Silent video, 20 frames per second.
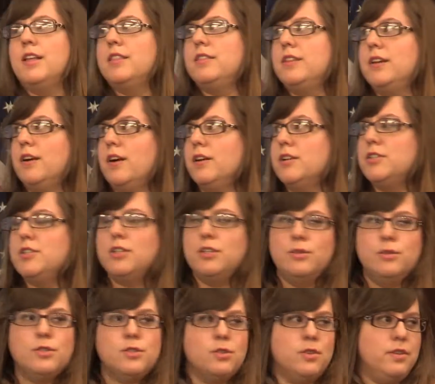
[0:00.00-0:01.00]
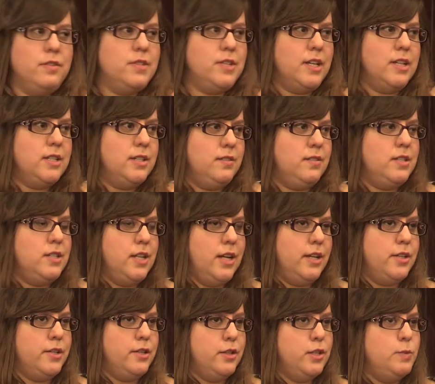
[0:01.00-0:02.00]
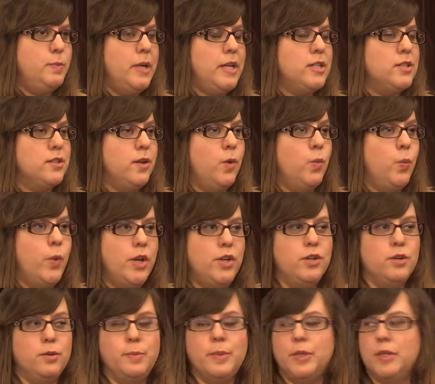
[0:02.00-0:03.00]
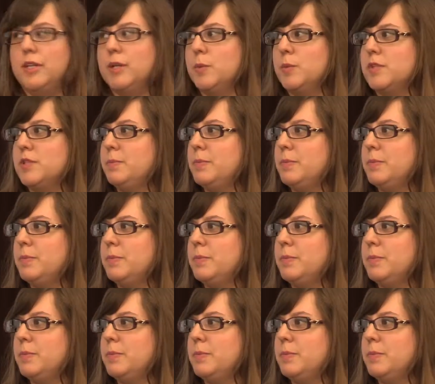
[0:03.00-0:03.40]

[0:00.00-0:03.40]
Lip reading: There are two sort of sets of standards based on when your building was